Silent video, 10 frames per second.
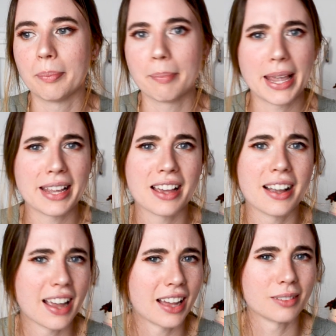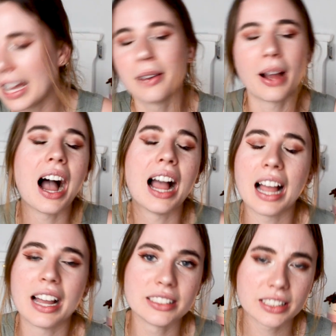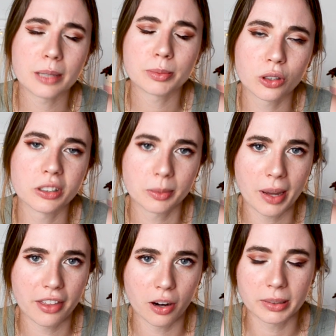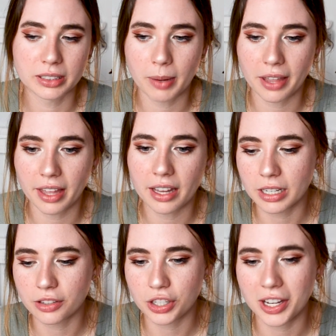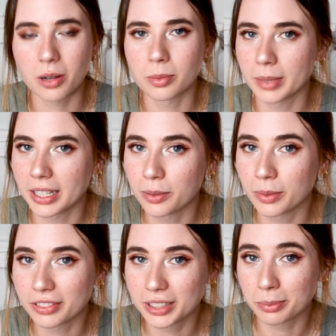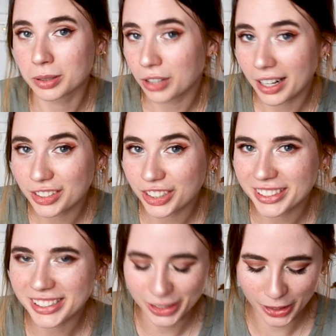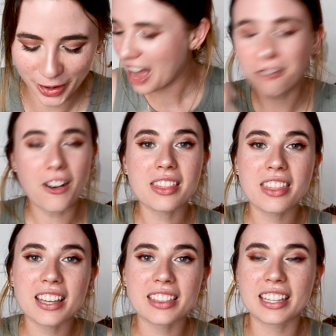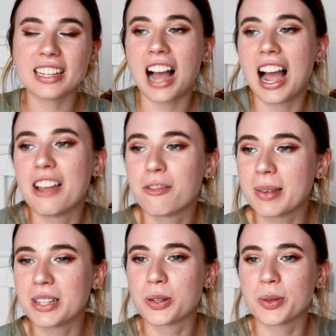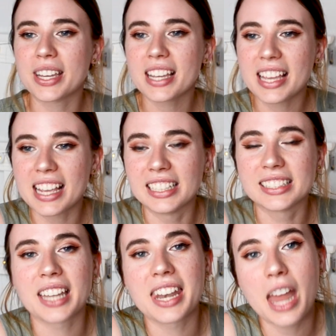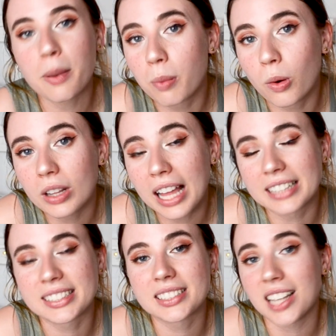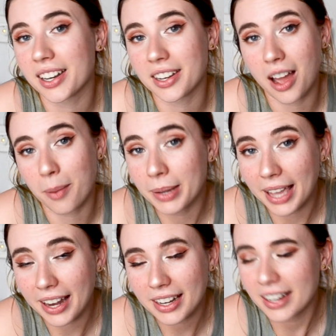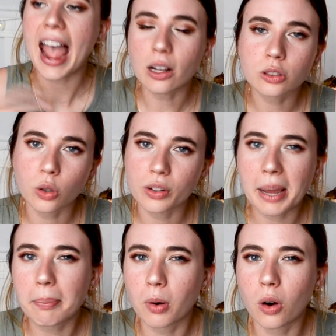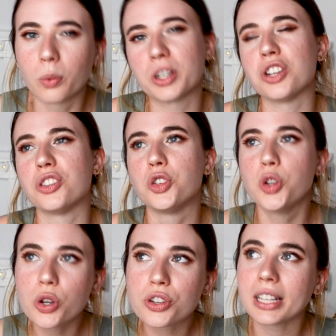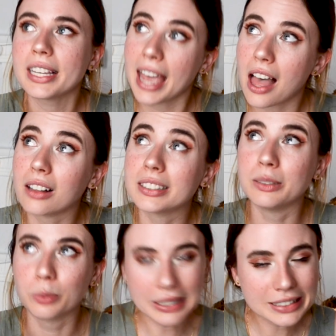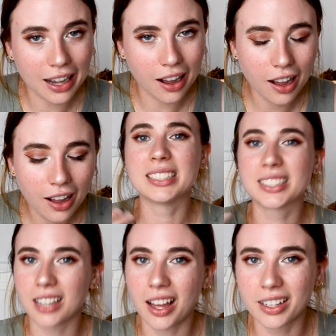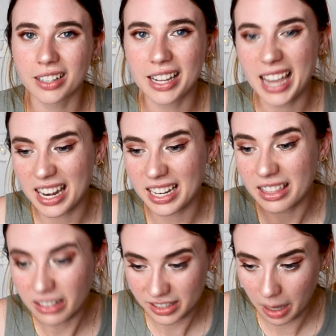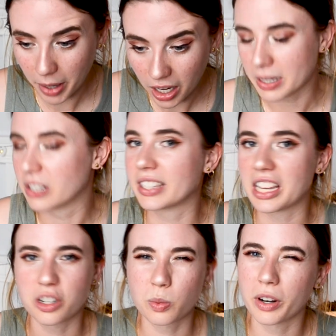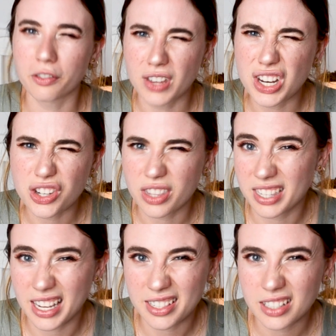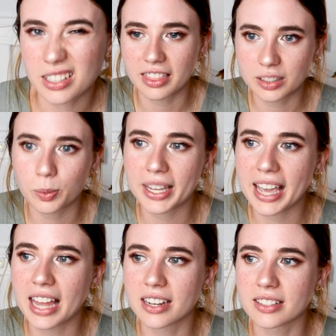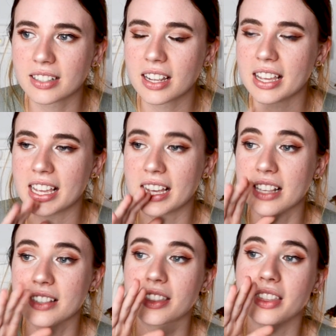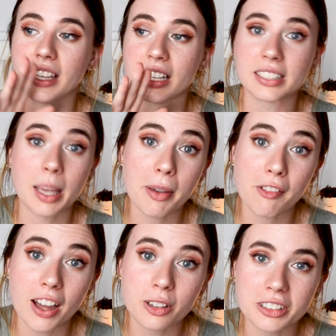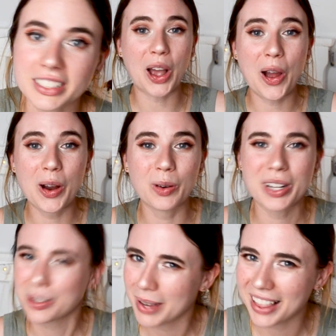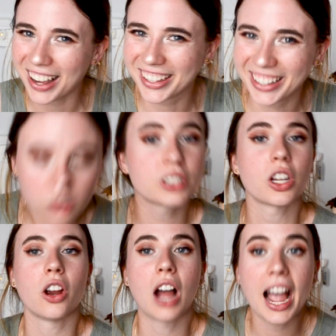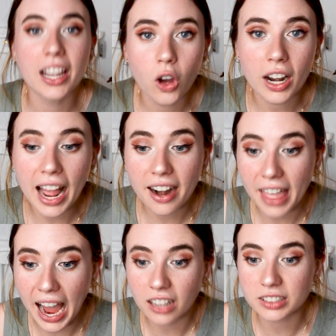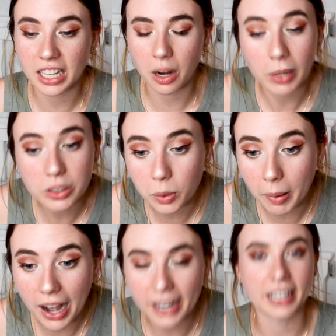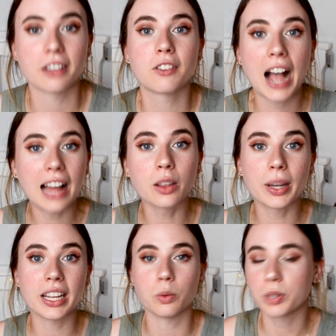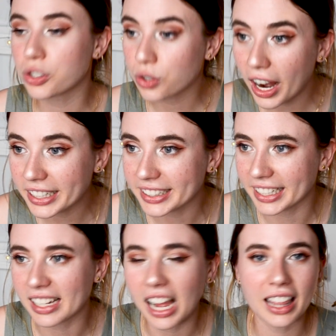me again. Anyway, I ended up talking to my therapist about that and she helped me with some strategies. So a fun thing that I've been doing is netball has started up again. Outdoor netball, which is usually held in winter, has started again in the summer because they just want to finish the season. This weekend is the semi-finals, so wish me luck. Also, I got out of the house and I went to a party for Halloween, which is crazy. I